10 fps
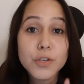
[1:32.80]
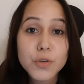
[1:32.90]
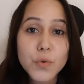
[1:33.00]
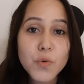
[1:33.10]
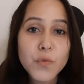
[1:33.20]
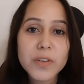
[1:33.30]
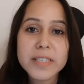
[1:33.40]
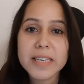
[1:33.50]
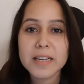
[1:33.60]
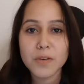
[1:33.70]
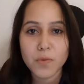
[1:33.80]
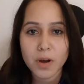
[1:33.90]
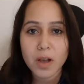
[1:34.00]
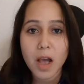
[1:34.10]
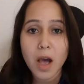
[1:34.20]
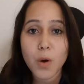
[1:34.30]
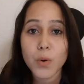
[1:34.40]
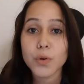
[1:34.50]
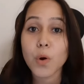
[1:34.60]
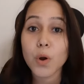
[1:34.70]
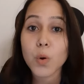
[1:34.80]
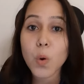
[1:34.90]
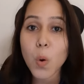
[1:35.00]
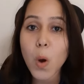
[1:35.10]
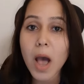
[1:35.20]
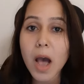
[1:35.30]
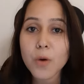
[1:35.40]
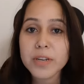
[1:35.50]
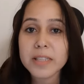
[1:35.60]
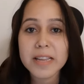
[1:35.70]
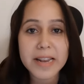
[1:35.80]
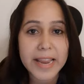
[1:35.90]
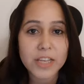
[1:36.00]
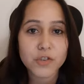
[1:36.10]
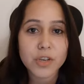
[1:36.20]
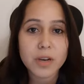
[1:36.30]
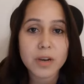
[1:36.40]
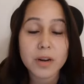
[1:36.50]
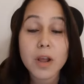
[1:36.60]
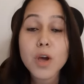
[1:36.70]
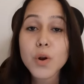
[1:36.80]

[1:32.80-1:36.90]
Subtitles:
do physical workout or go out in the nature,